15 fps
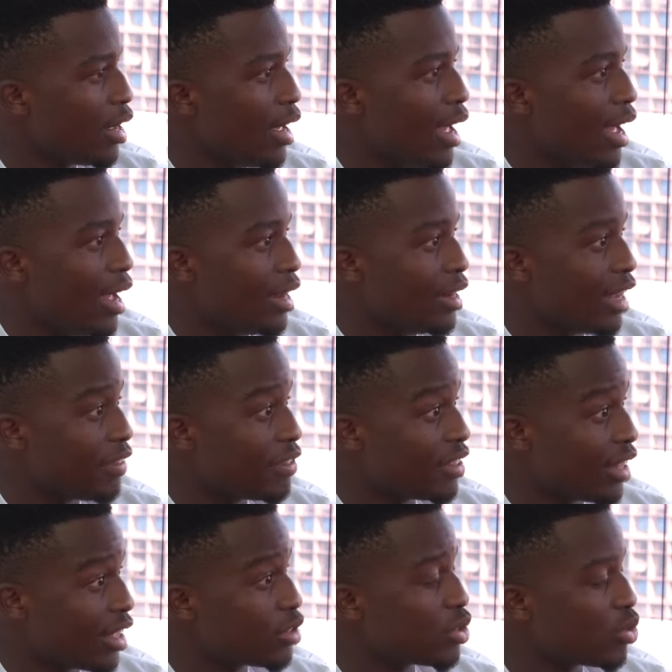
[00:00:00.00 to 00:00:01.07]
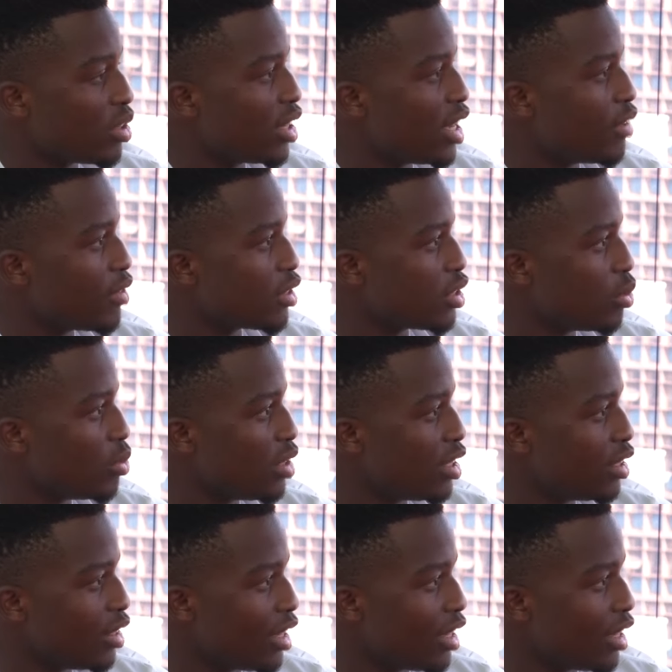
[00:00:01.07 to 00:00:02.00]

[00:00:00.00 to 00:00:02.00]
And I think that's what gave us the win,